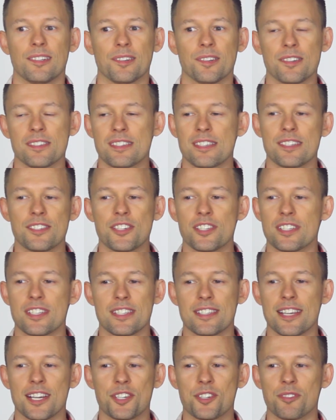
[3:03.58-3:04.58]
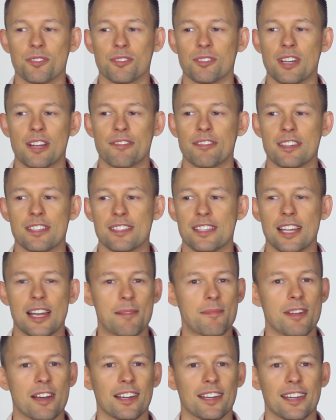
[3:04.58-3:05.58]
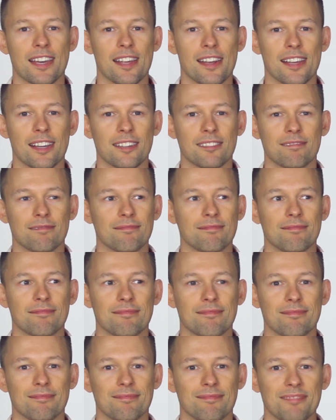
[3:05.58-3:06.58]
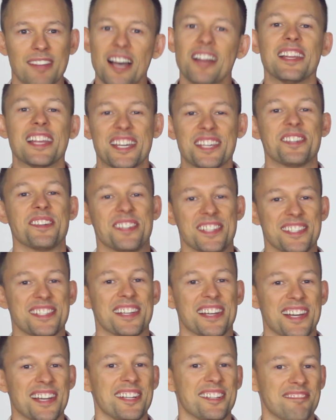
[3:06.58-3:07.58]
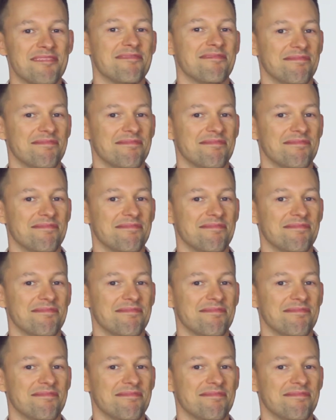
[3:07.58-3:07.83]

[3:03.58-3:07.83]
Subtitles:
Or is this just a sexual reference that I'm not getting? I'll let you decide.